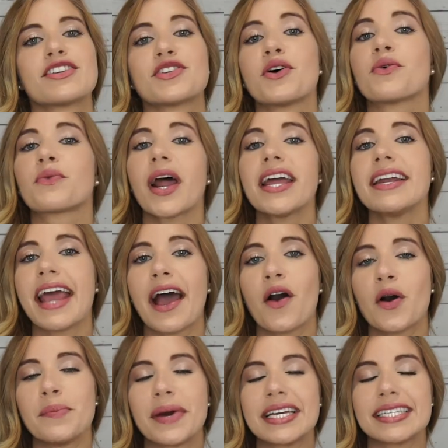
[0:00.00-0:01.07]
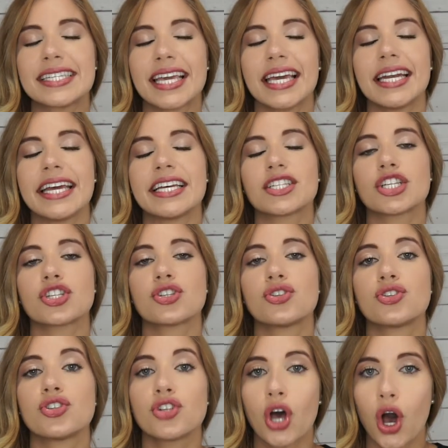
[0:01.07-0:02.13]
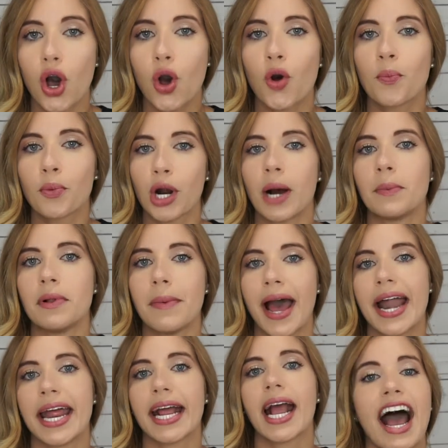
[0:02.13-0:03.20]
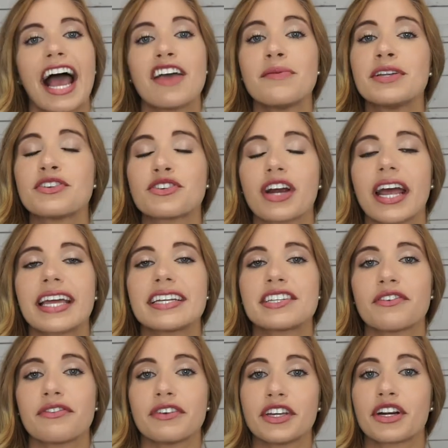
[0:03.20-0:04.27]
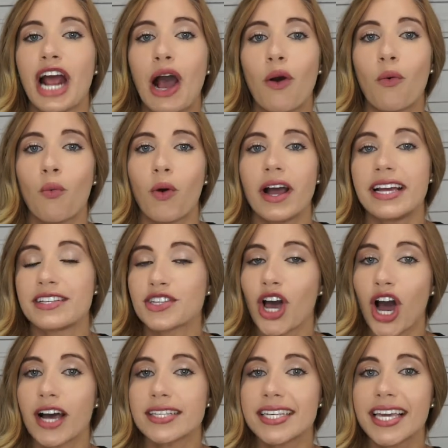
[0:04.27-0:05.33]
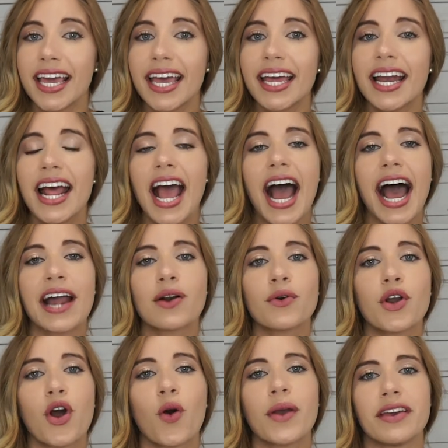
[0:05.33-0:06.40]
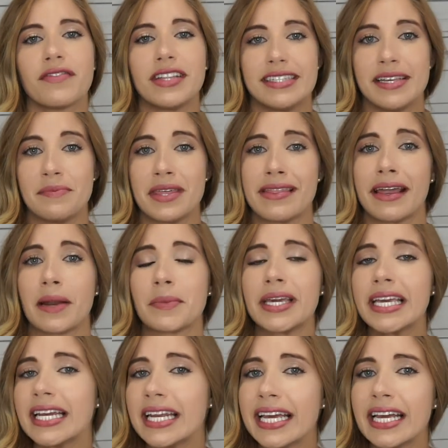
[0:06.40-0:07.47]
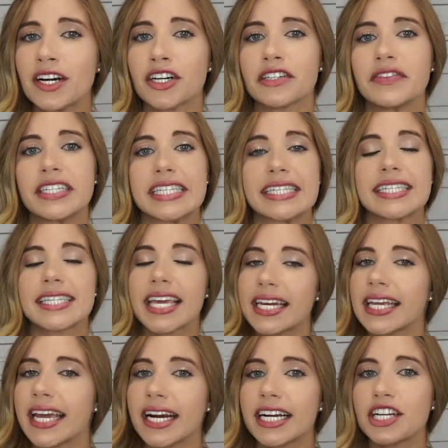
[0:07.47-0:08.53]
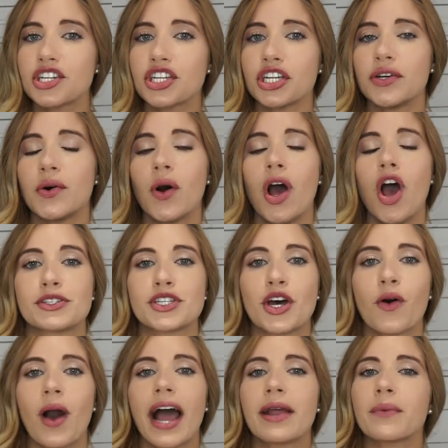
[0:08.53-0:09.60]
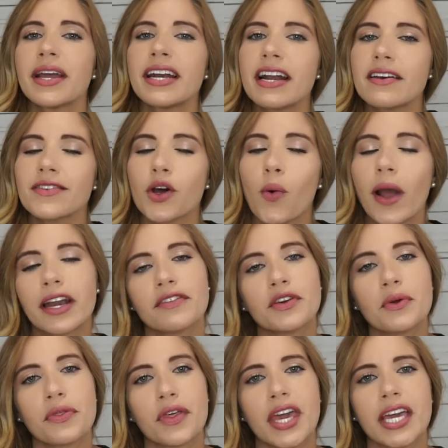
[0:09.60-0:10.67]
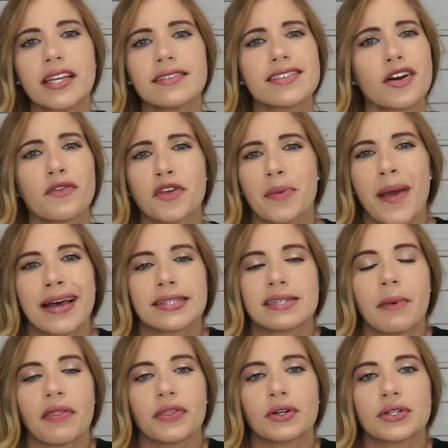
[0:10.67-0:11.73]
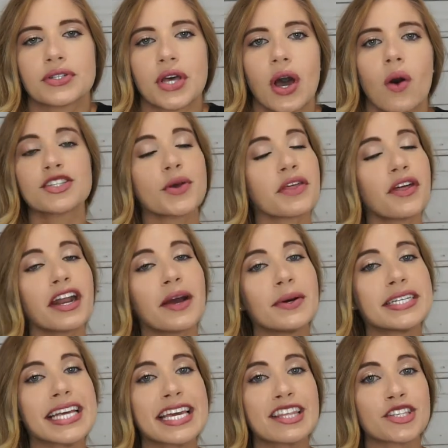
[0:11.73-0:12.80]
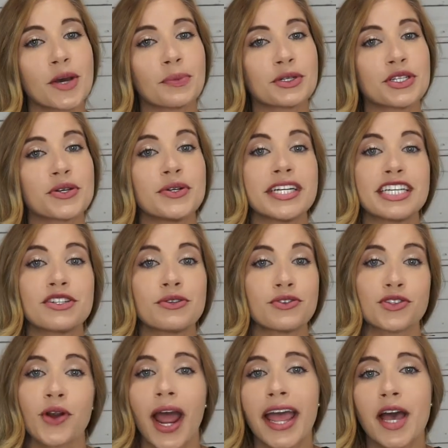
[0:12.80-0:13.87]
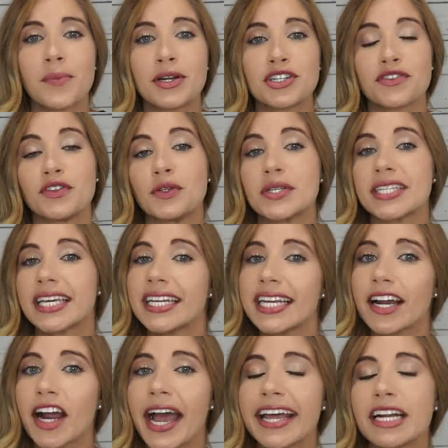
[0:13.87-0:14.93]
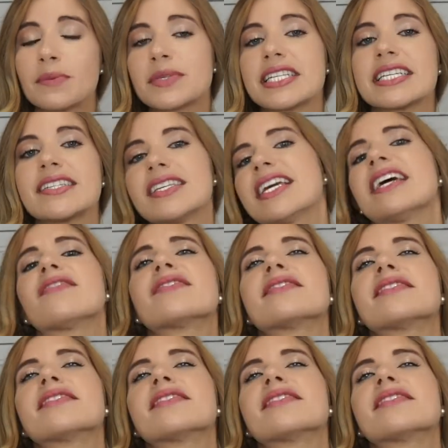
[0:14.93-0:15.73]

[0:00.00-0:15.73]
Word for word: So right now, my skin is so problematic. I've been trying to figure out what is causing it. I don't know if it's something that I'm eating or if it's a skincare issue. So I ran out of quite a few things over the past month or so. So I thought I would take this opportunity to try a bunch of new skincare items to see if